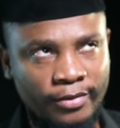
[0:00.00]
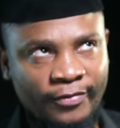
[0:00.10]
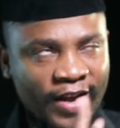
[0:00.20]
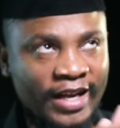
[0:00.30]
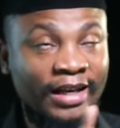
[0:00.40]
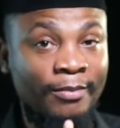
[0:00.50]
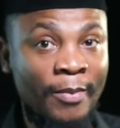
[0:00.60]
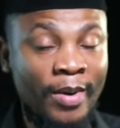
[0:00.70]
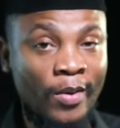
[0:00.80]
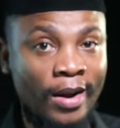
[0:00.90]
if I can
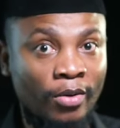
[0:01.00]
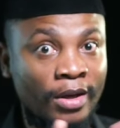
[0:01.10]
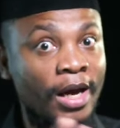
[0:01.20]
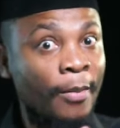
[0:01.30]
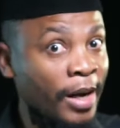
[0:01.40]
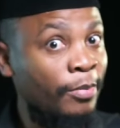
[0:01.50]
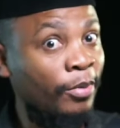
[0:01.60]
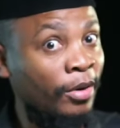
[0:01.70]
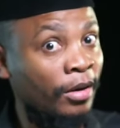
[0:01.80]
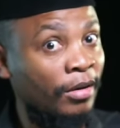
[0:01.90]
remember well, okay, I
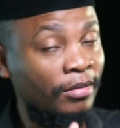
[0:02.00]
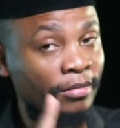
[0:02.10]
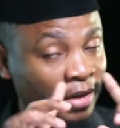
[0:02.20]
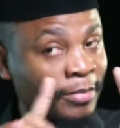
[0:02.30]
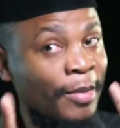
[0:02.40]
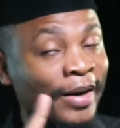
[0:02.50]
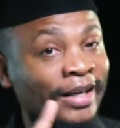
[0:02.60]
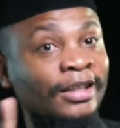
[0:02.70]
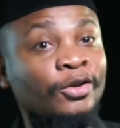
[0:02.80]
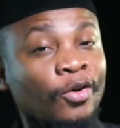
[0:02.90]
might be
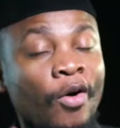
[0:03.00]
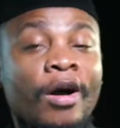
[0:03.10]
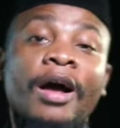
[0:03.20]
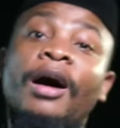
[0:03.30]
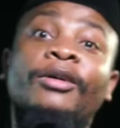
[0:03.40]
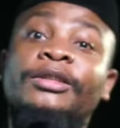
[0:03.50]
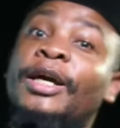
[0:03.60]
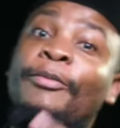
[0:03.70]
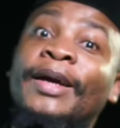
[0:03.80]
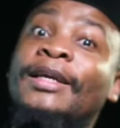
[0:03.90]
remembering it wrong. I'll
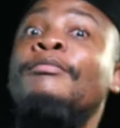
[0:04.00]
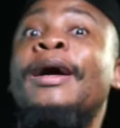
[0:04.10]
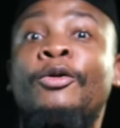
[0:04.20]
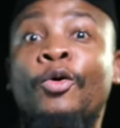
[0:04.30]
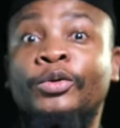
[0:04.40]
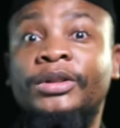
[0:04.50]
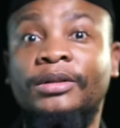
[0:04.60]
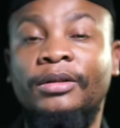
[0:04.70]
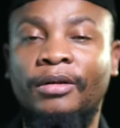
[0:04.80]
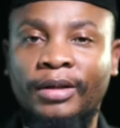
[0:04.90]
check back in my notes,
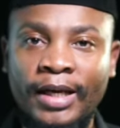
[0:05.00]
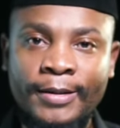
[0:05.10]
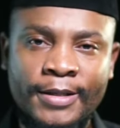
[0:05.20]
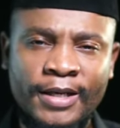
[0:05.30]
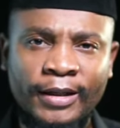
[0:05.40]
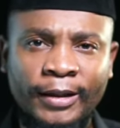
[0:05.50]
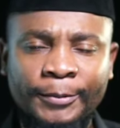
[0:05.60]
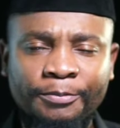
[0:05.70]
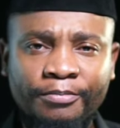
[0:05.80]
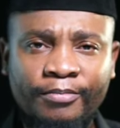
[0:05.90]
okay?
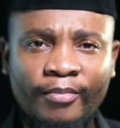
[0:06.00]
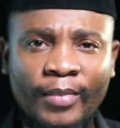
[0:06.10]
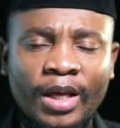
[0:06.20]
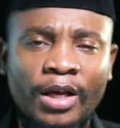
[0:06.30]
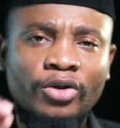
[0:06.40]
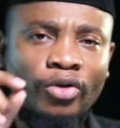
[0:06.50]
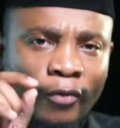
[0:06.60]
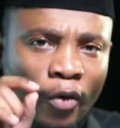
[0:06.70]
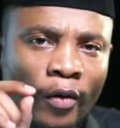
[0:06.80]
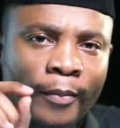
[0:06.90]

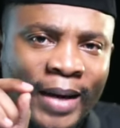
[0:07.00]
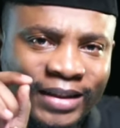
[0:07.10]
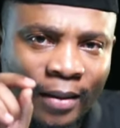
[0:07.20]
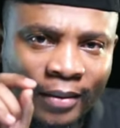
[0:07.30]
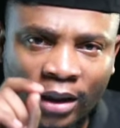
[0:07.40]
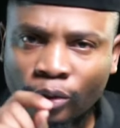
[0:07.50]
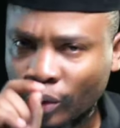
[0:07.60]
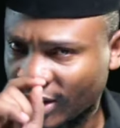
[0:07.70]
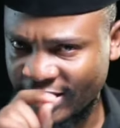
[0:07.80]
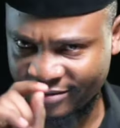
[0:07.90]
So for Masabata
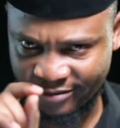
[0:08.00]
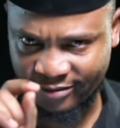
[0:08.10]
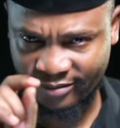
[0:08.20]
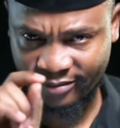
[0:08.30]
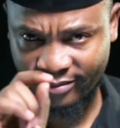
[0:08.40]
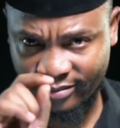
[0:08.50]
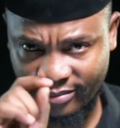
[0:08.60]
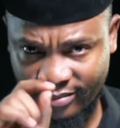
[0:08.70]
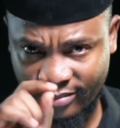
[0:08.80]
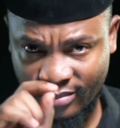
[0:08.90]
to leave,
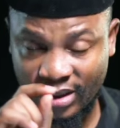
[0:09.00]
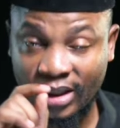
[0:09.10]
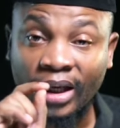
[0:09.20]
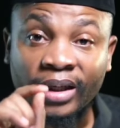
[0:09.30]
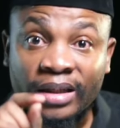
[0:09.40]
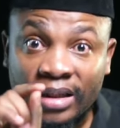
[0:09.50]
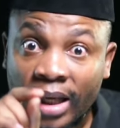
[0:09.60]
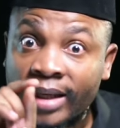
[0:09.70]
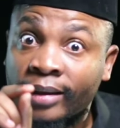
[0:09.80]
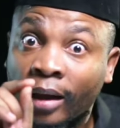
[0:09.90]
it
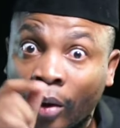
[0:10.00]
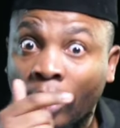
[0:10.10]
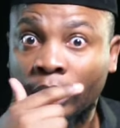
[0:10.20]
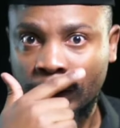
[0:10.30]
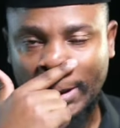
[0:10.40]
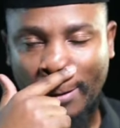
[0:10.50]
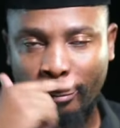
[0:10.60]
says a lot.